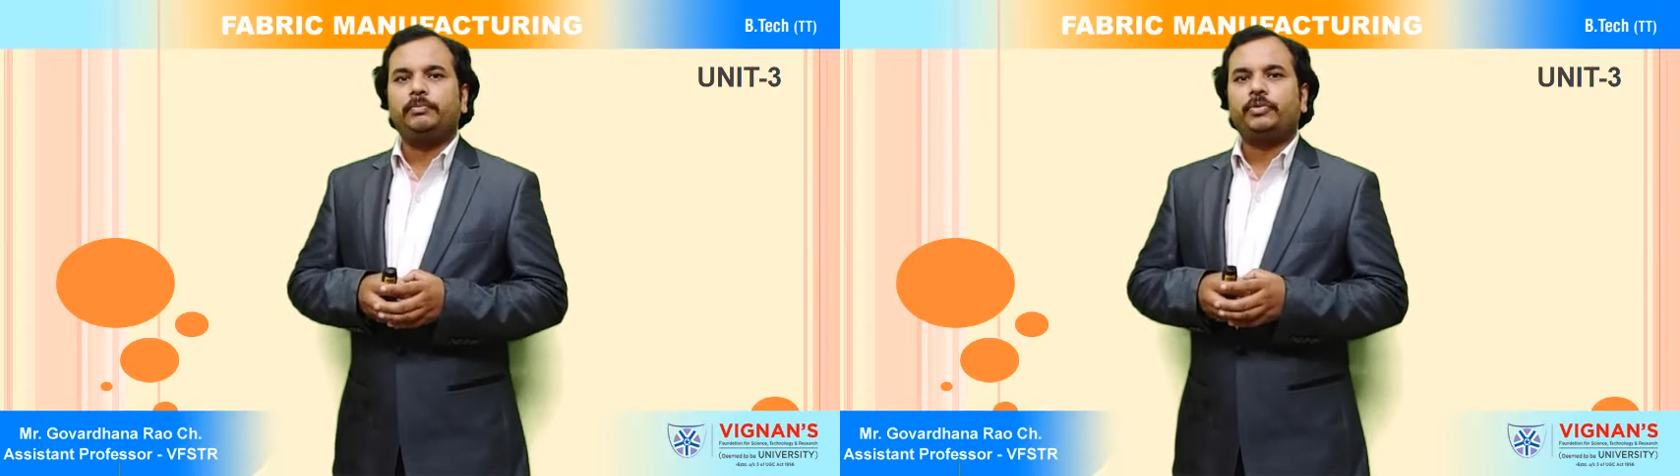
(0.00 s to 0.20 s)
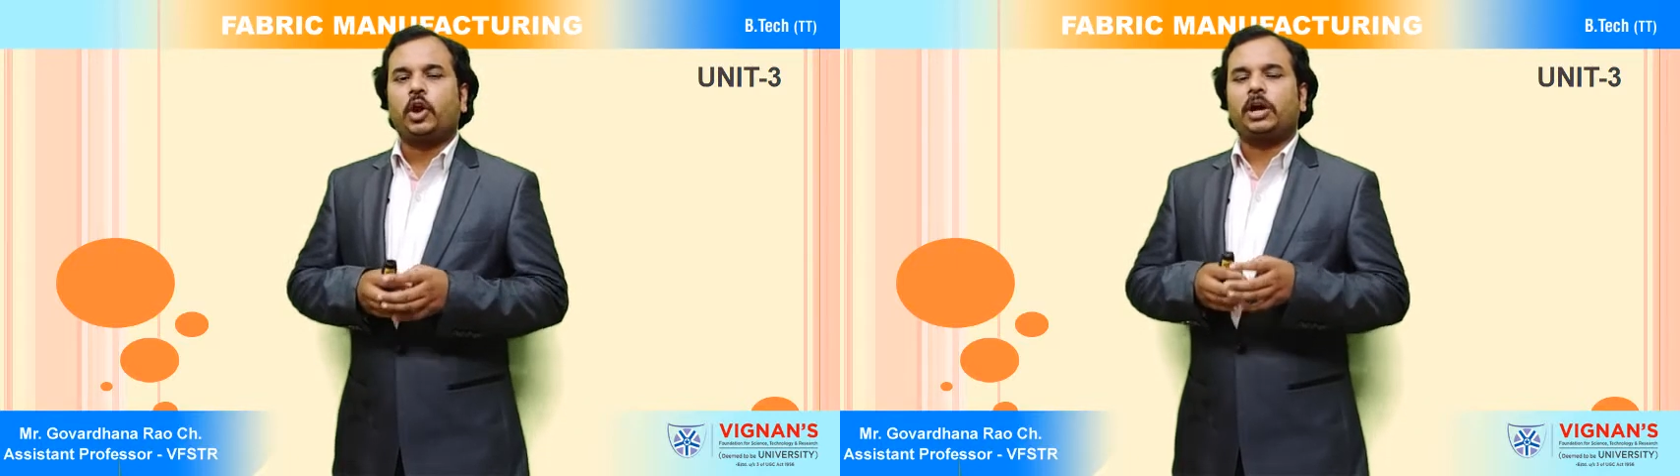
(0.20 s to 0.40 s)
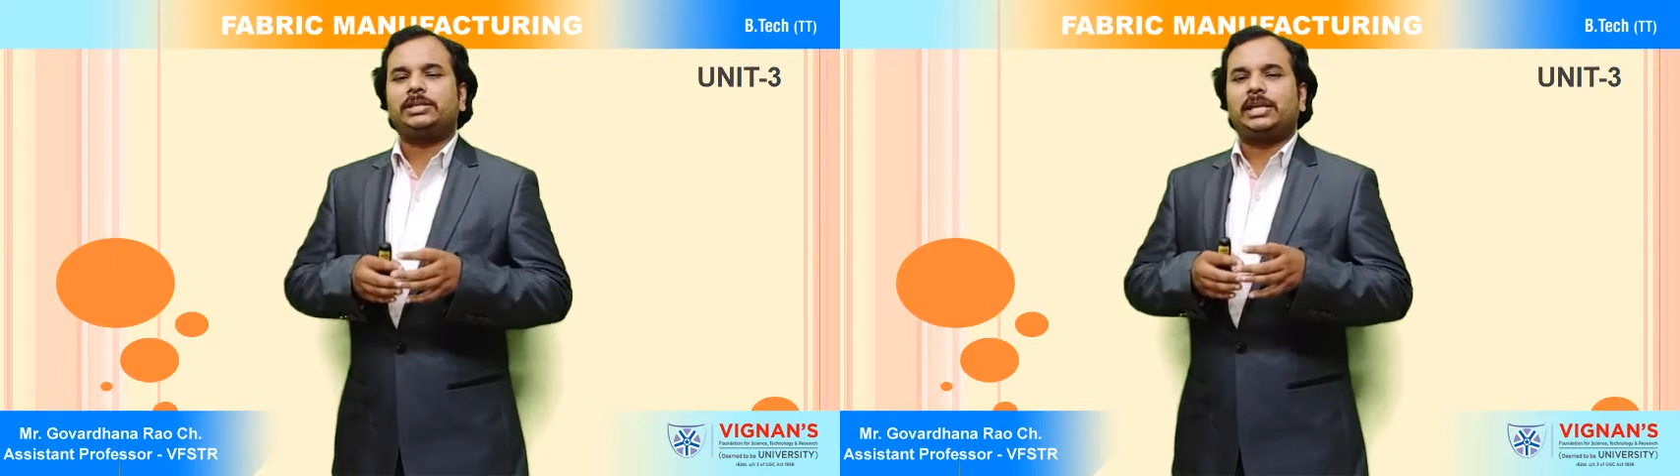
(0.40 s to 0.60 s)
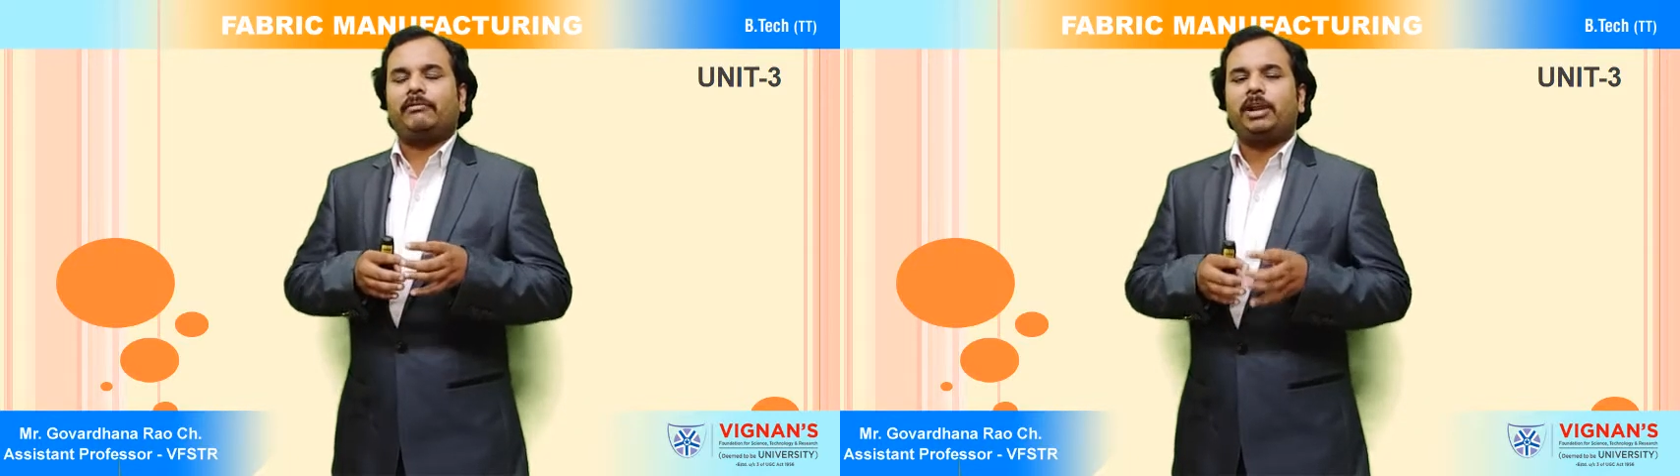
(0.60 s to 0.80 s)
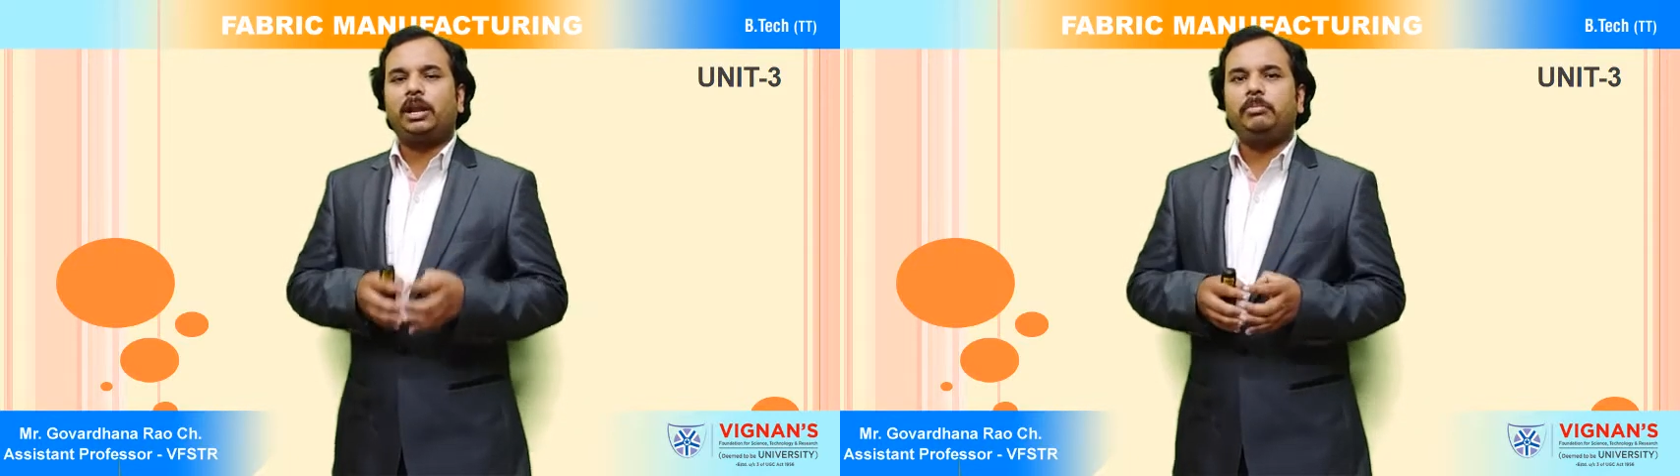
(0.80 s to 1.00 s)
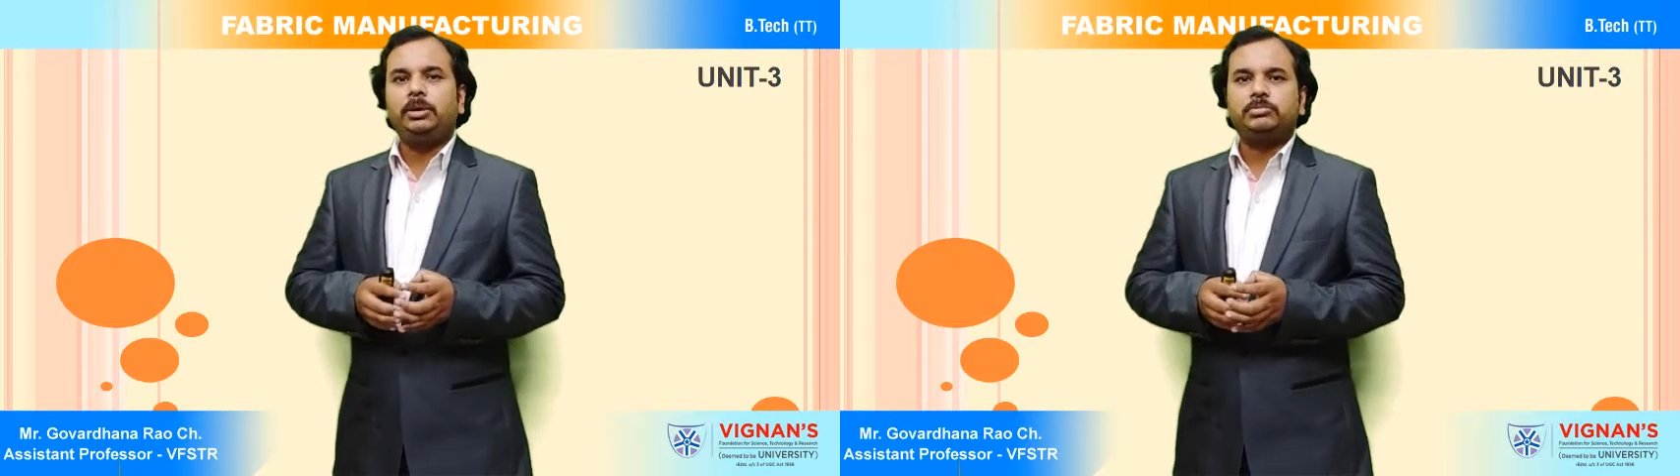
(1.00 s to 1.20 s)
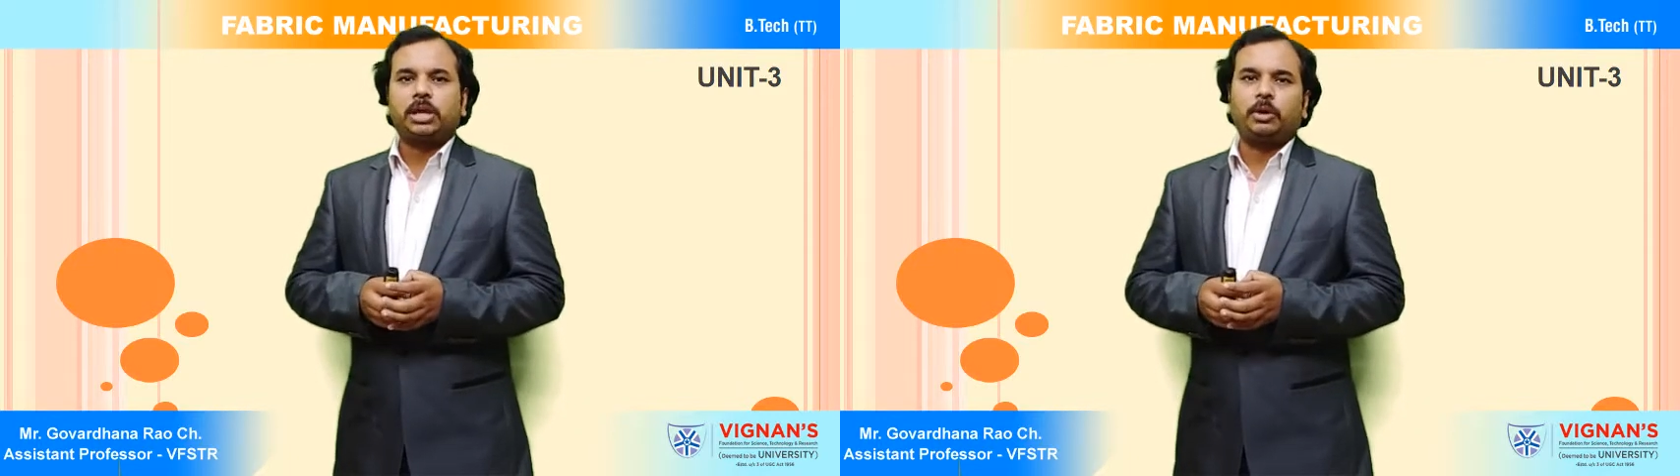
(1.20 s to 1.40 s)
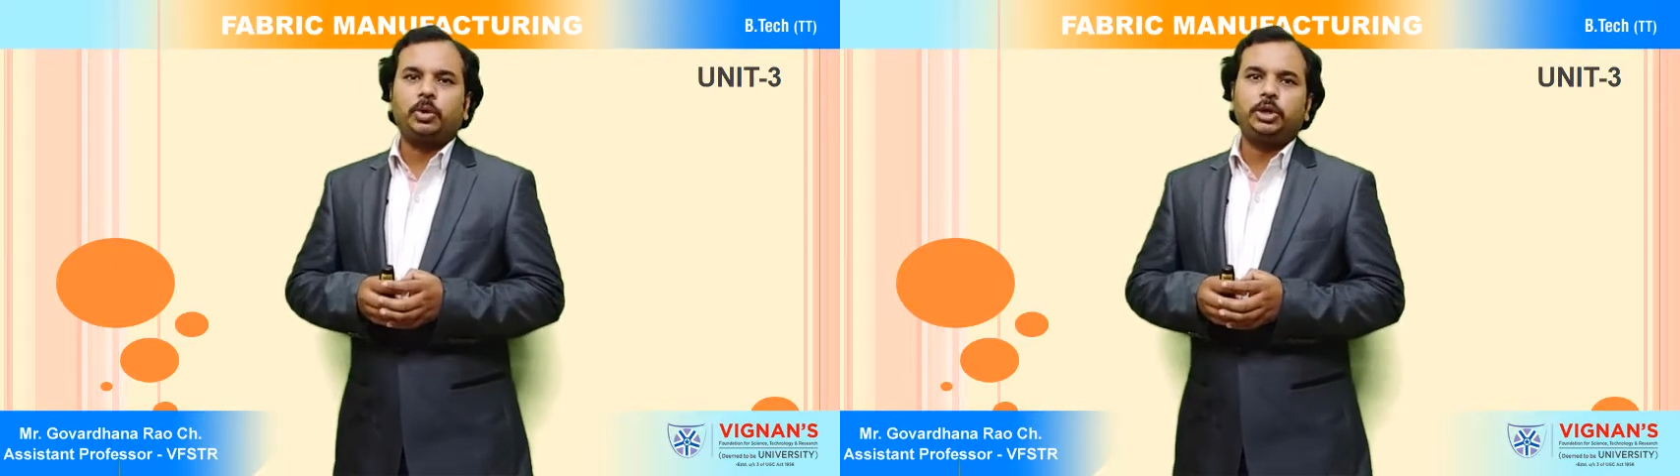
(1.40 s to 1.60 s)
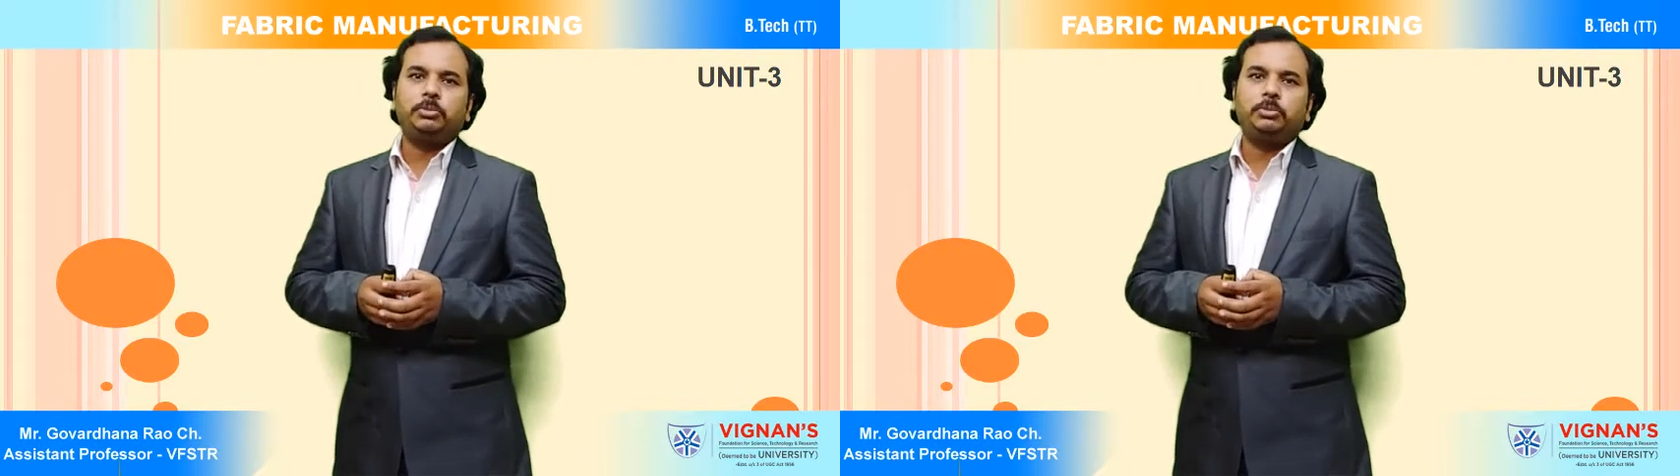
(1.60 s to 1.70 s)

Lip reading: or several beams are going